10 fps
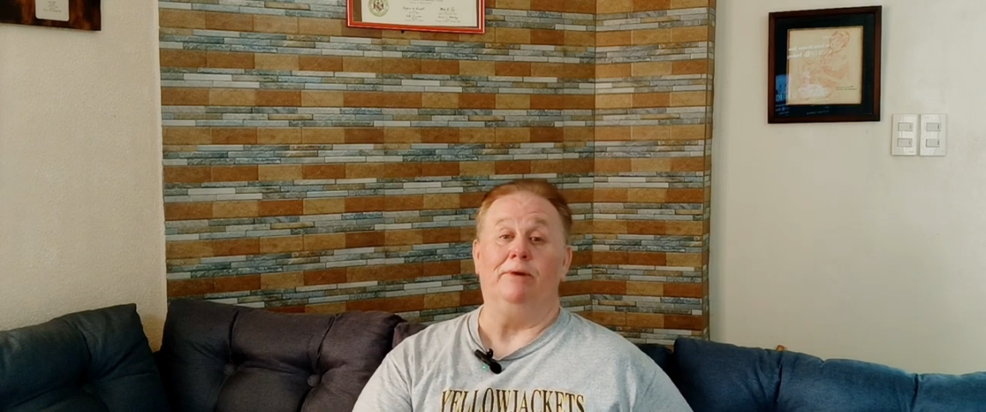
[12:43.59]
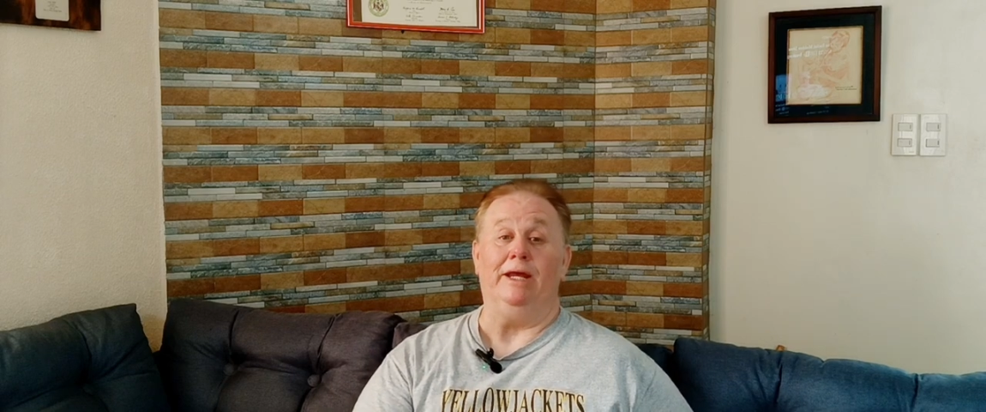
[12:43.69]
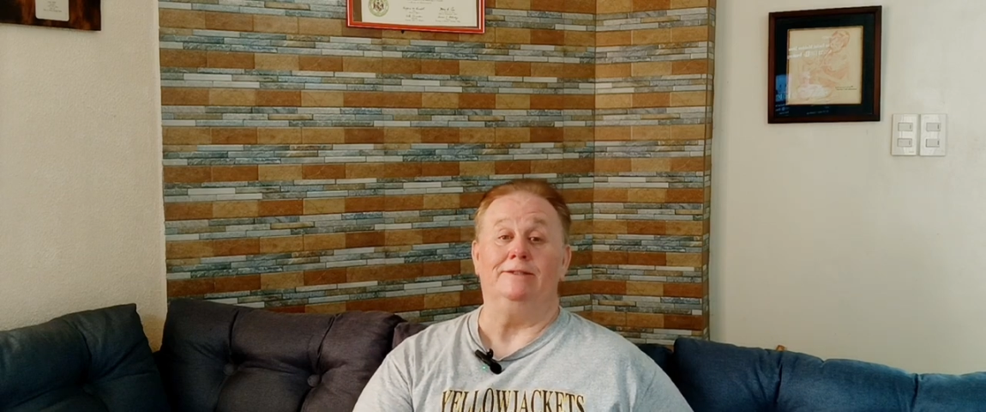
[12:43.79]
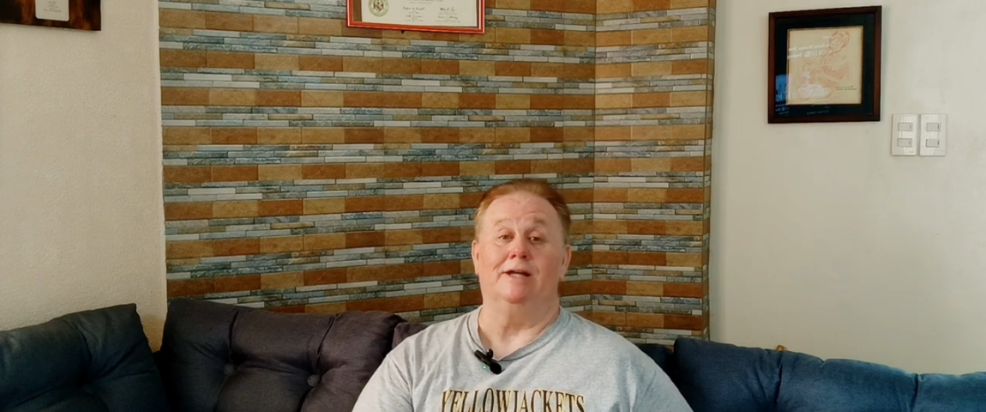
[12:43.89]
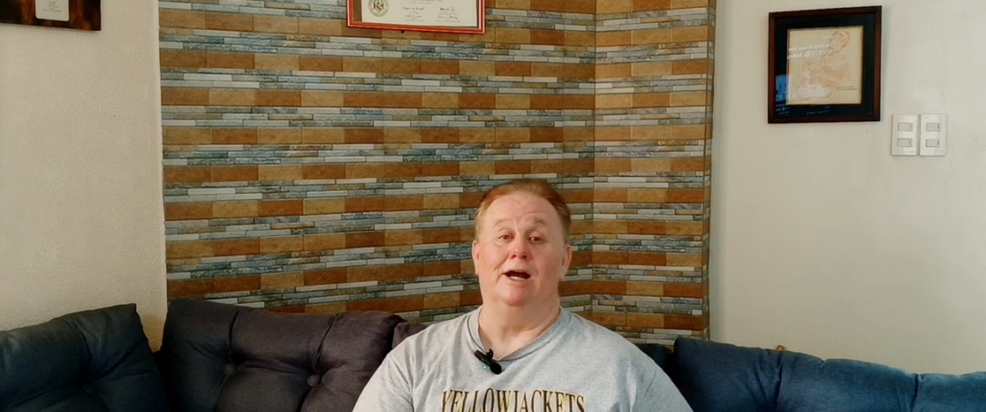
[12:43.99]

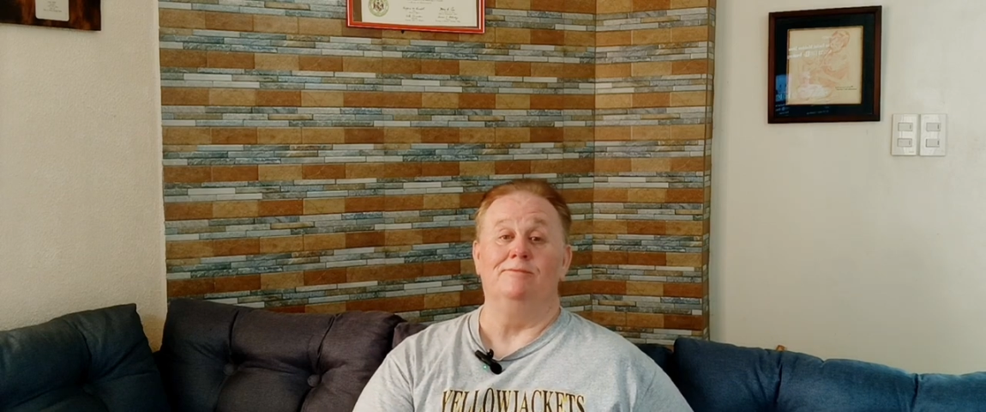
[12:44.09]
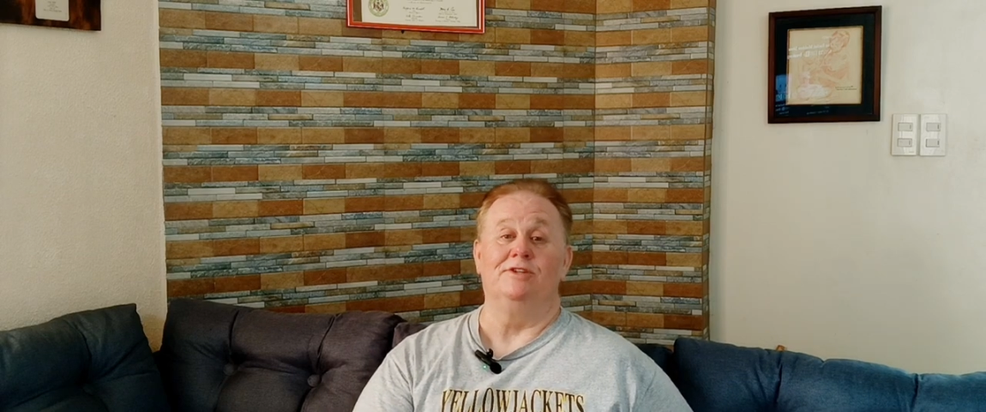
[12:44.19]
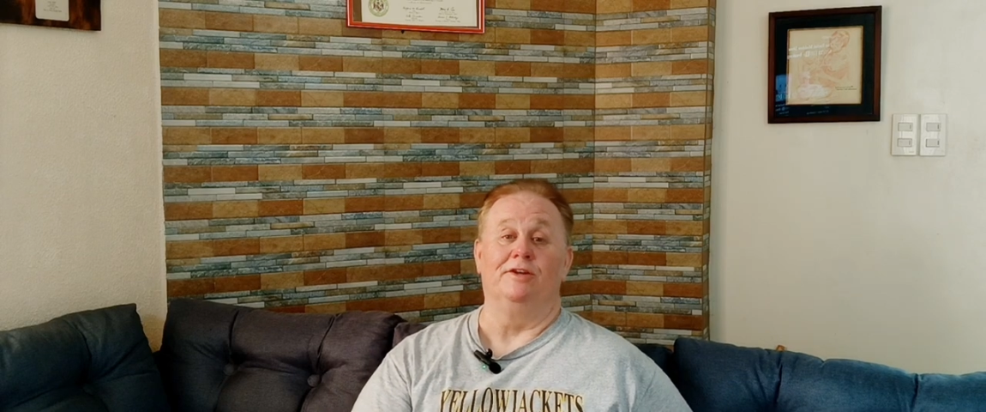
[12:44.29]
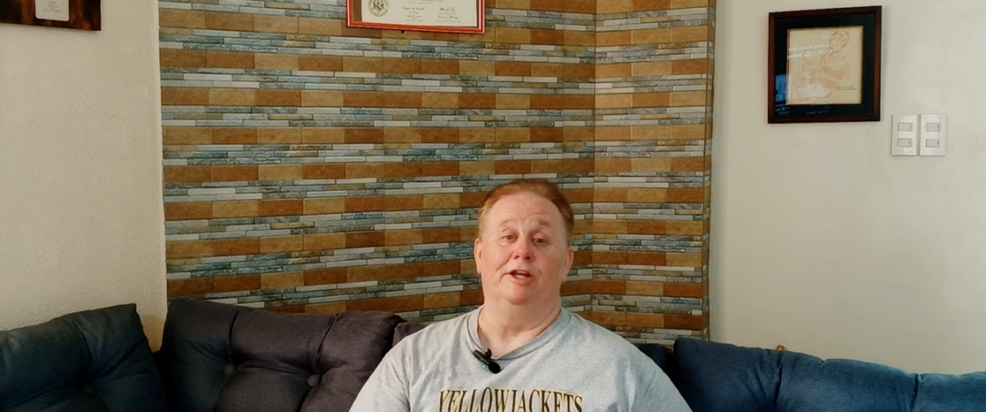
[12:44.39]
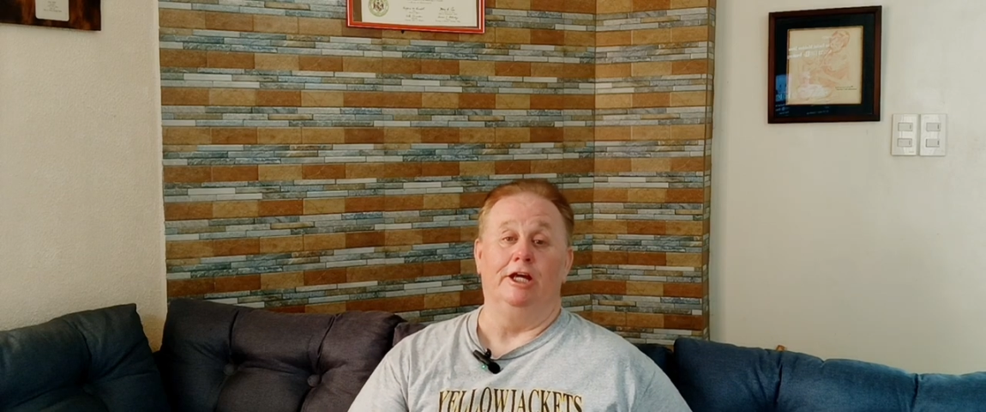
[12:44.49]
peak
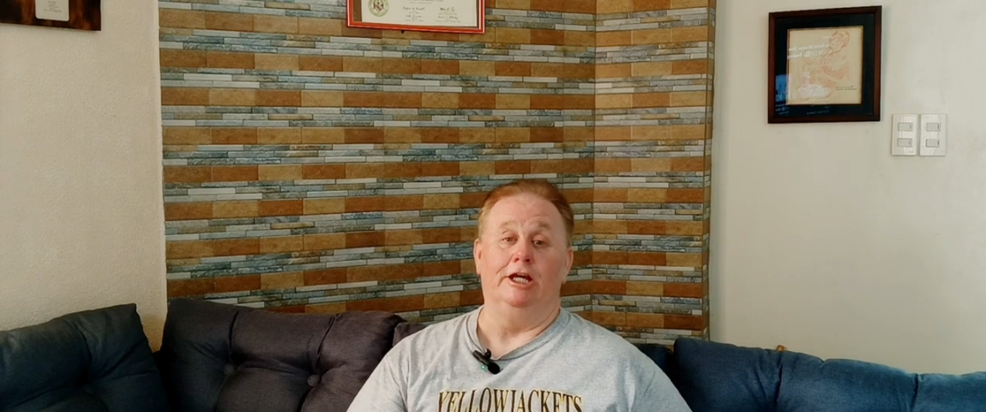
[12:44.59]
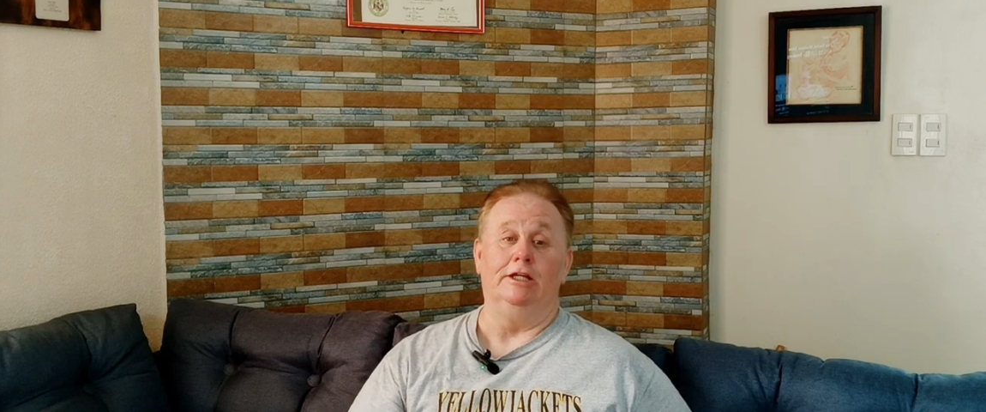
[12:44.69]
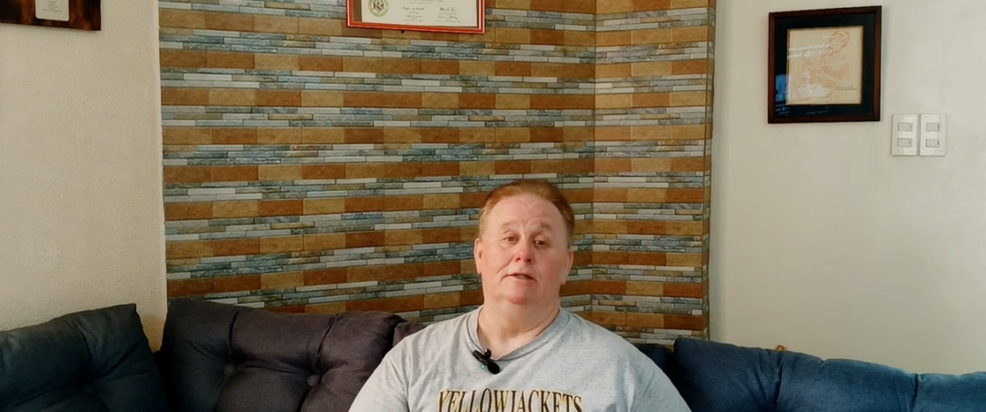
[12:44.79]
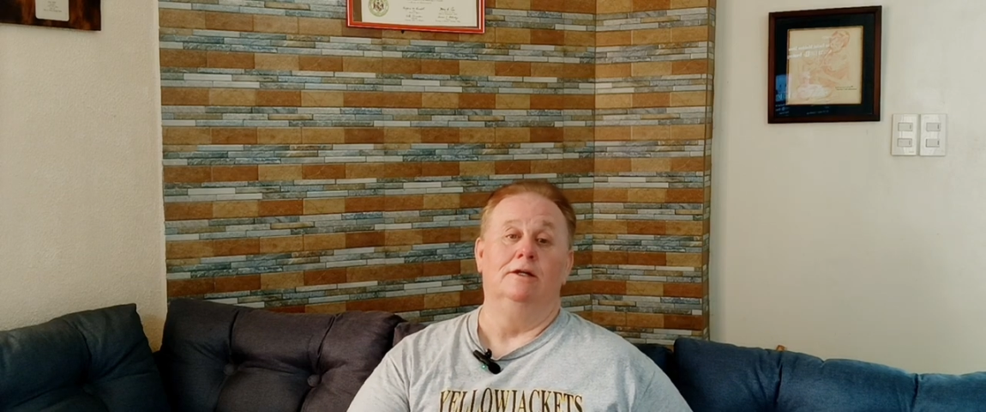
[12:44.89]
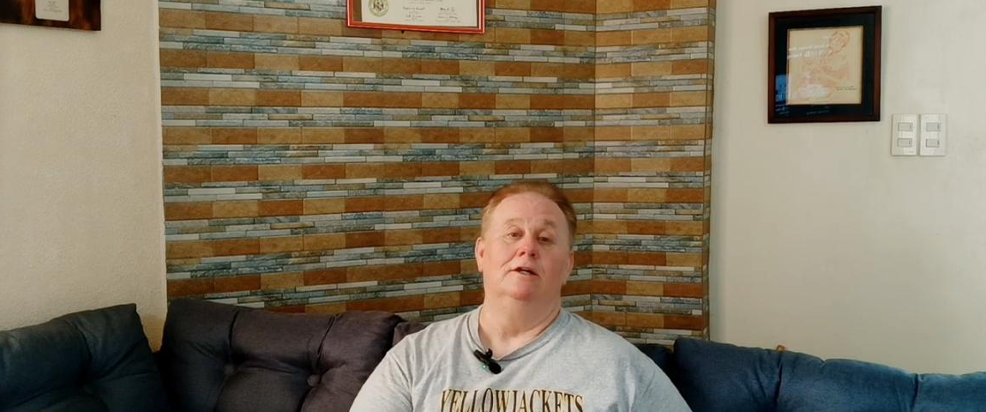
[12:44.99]
times of the day.